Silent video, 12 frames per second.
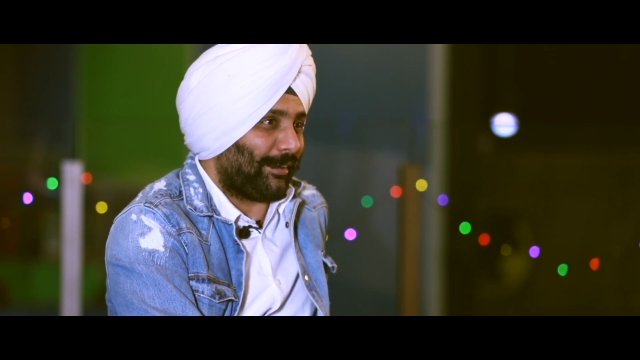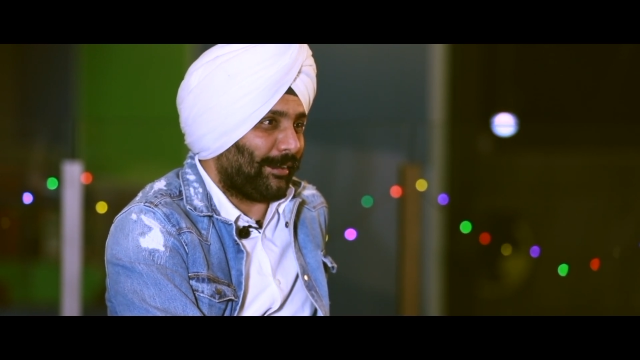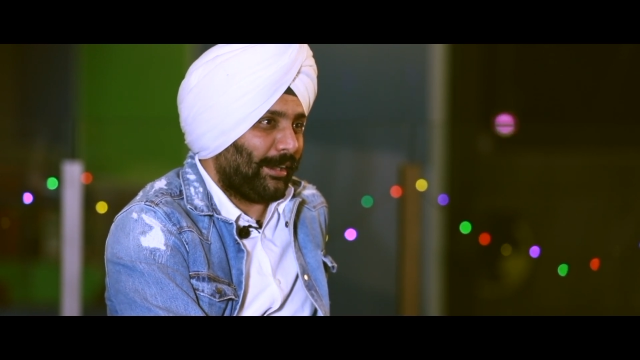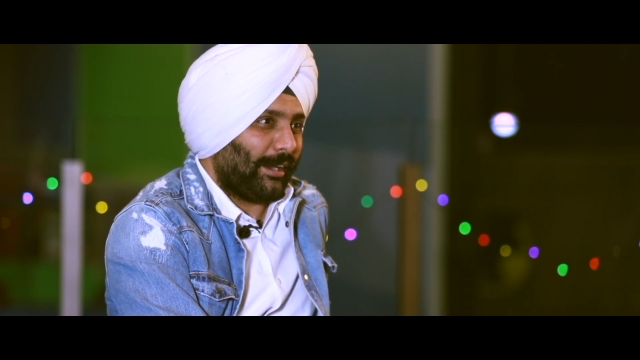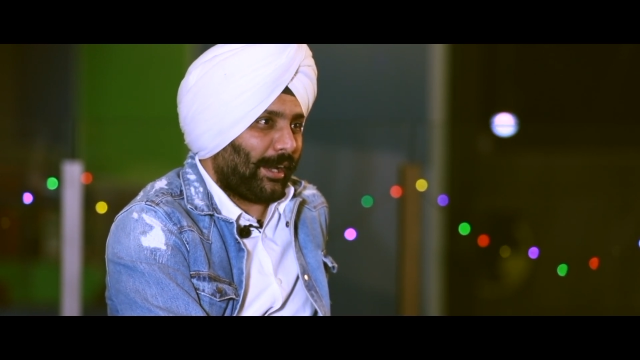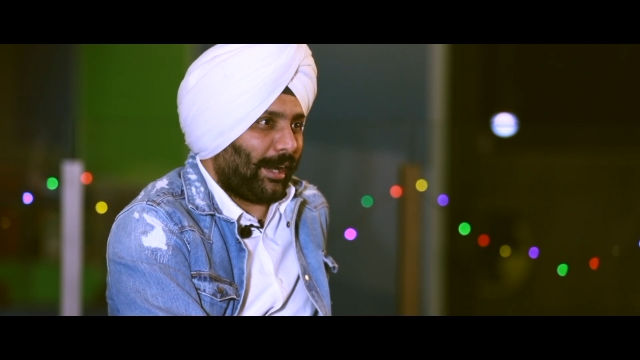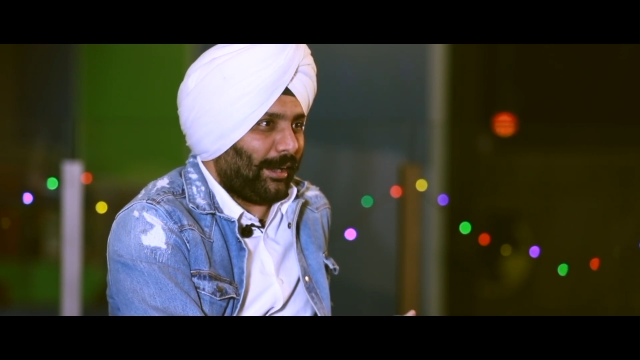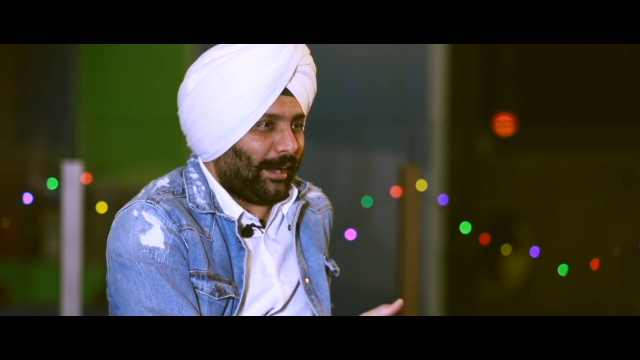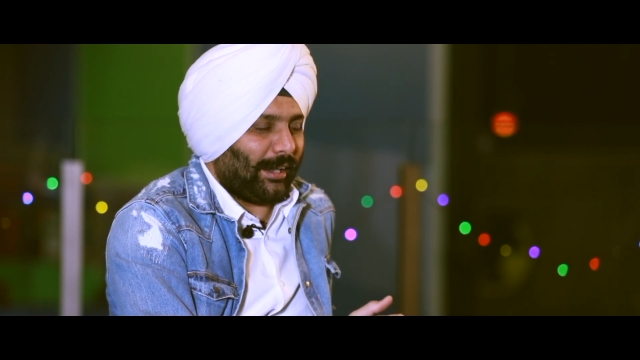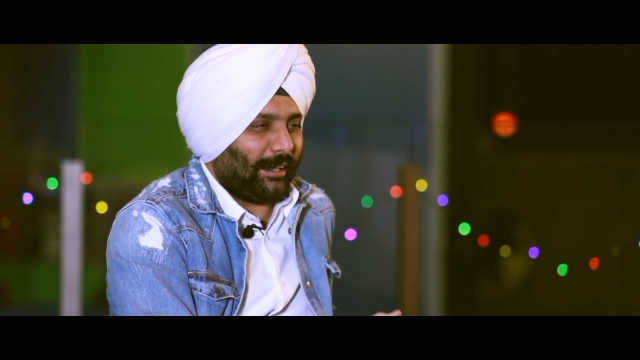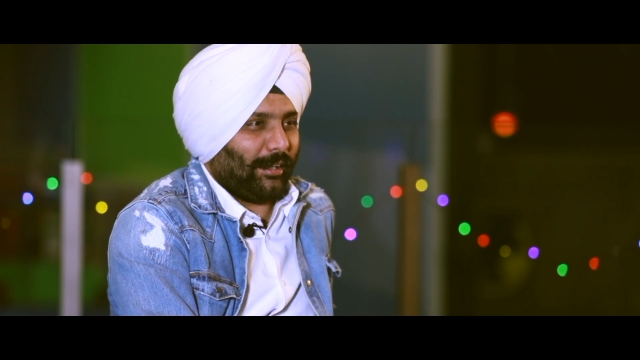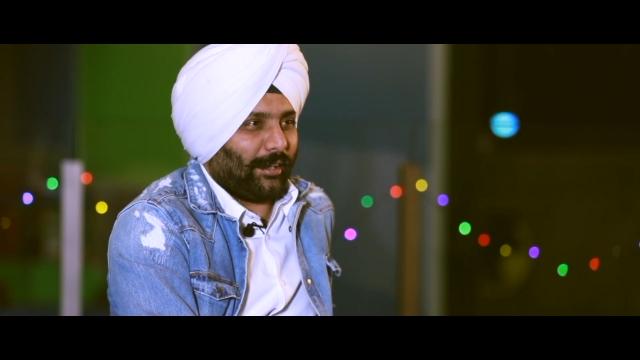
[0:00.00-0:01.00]
Like,
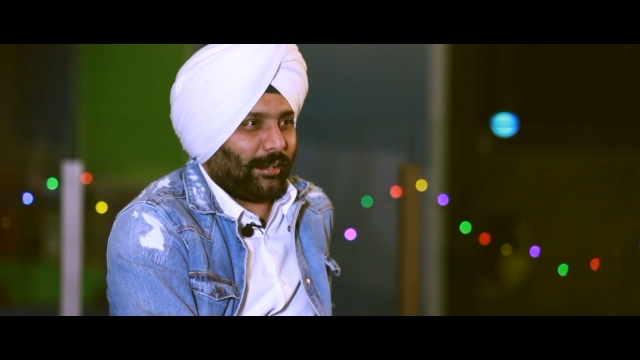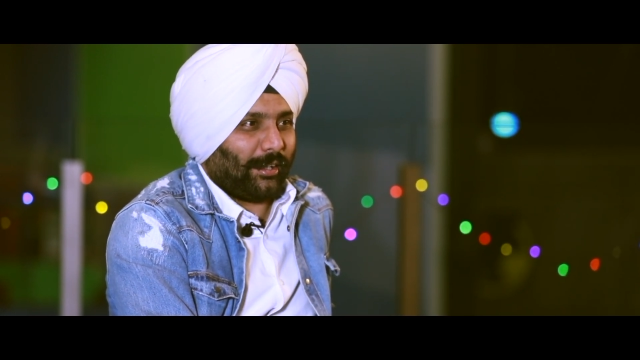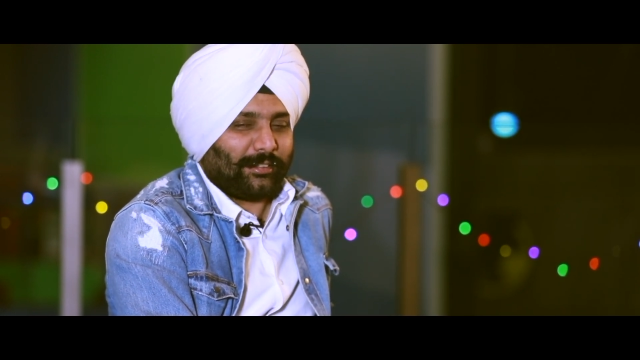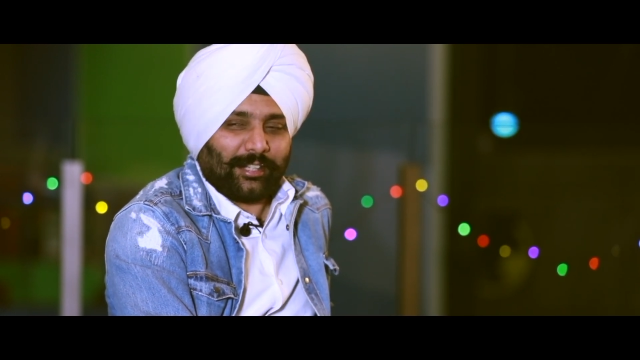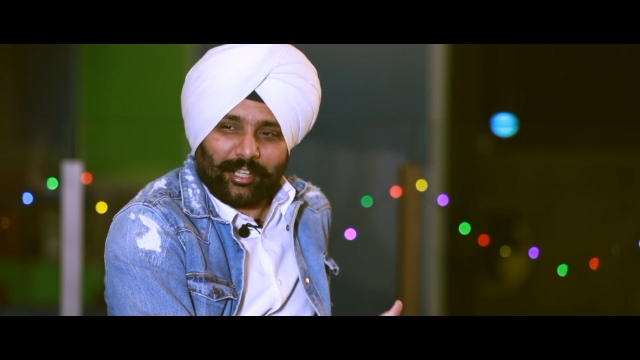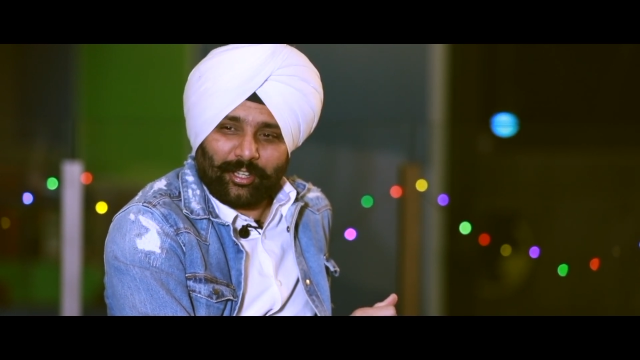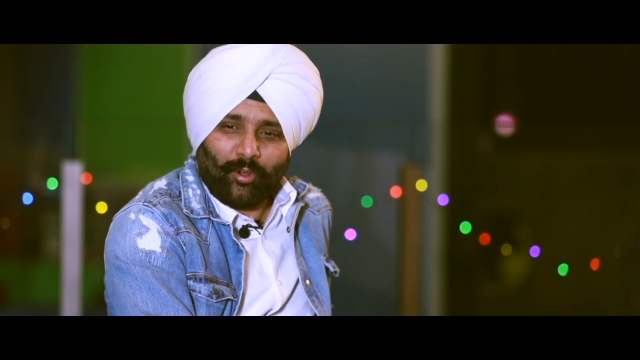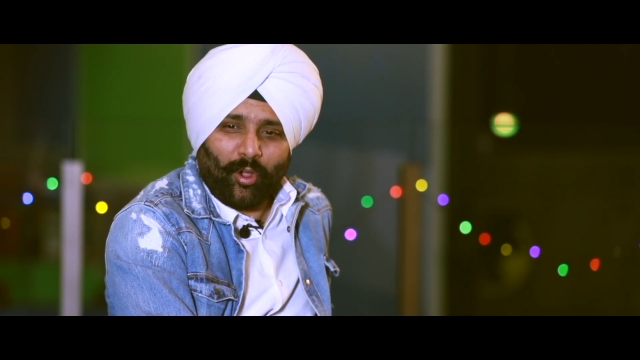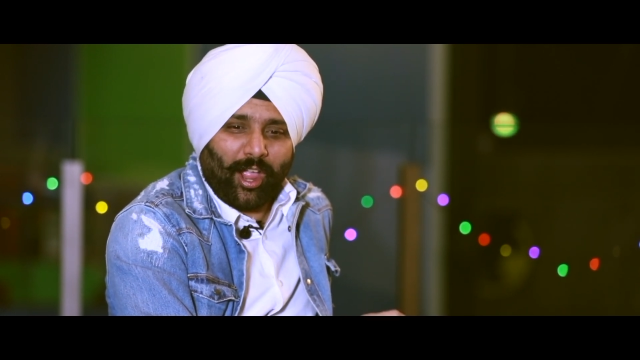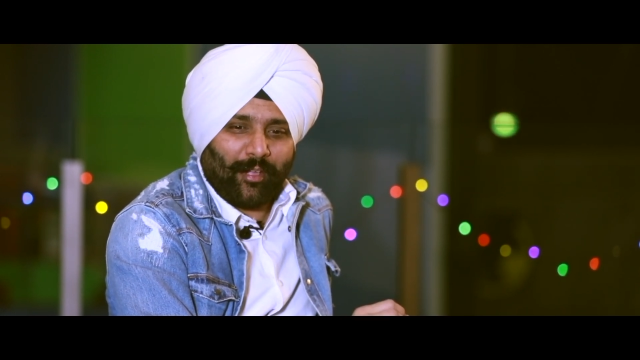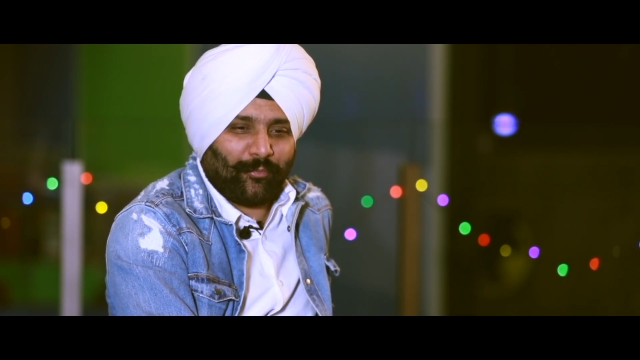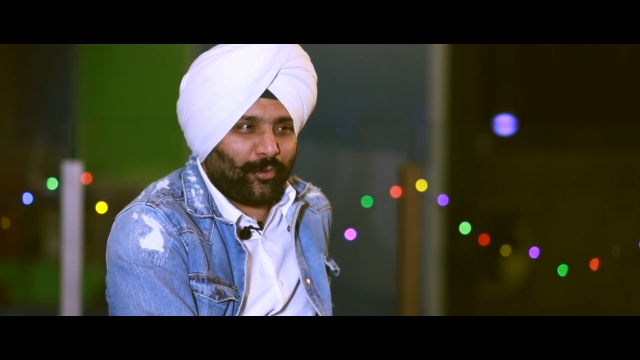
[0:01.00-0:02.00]
I thank
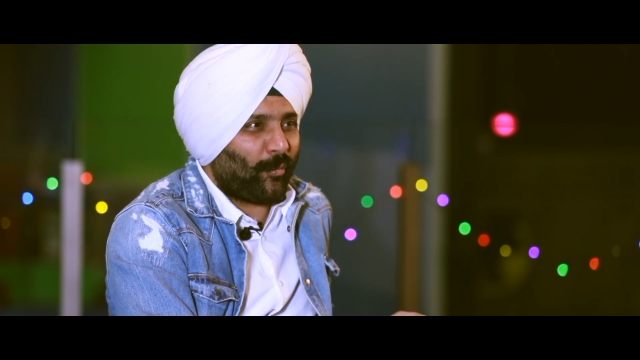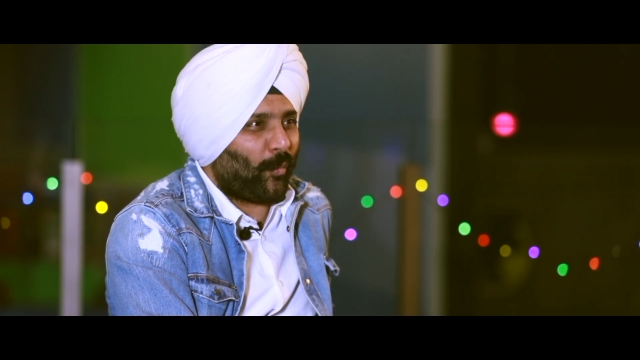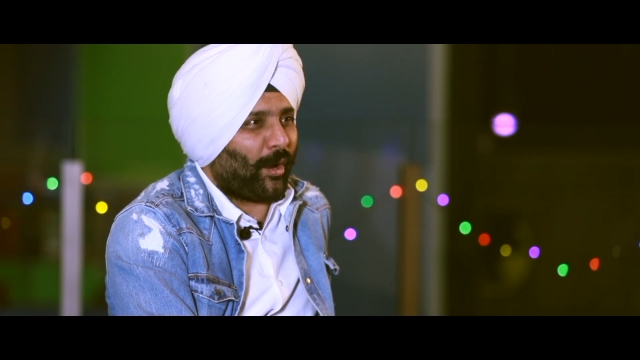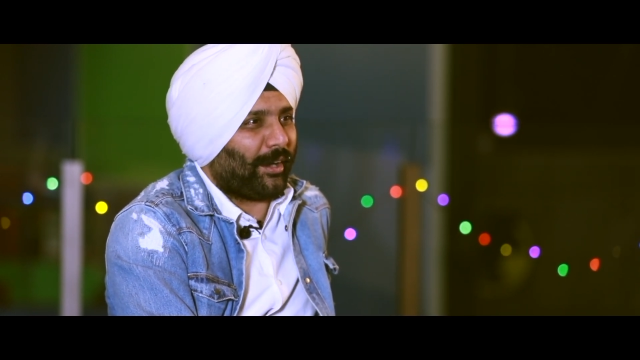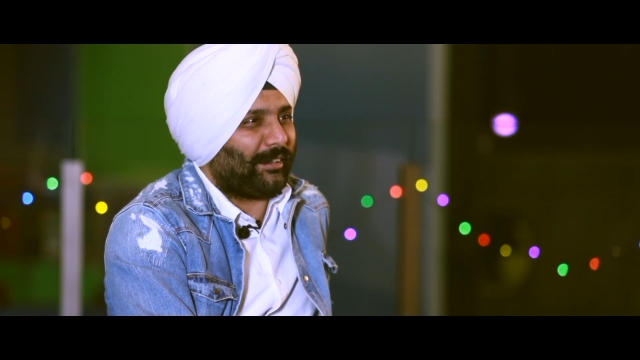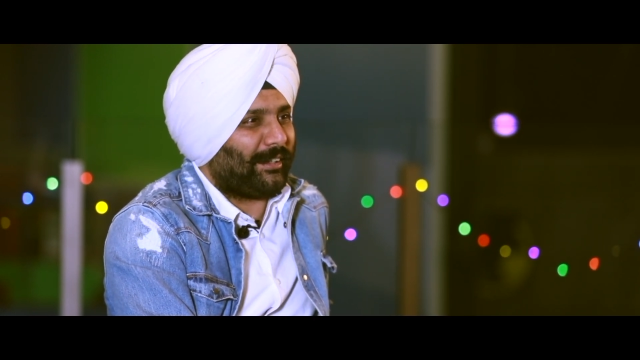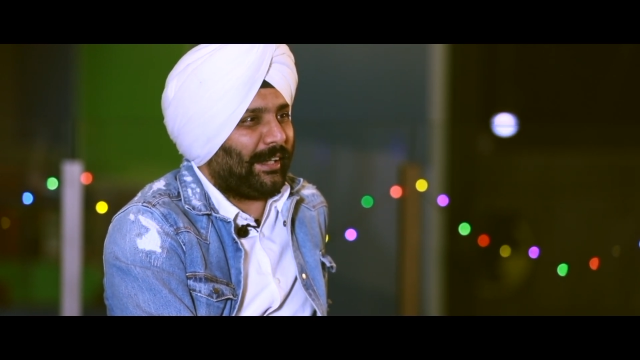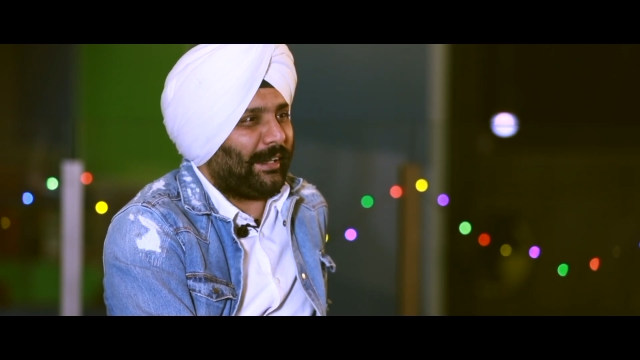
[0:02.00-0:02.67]
you everyone.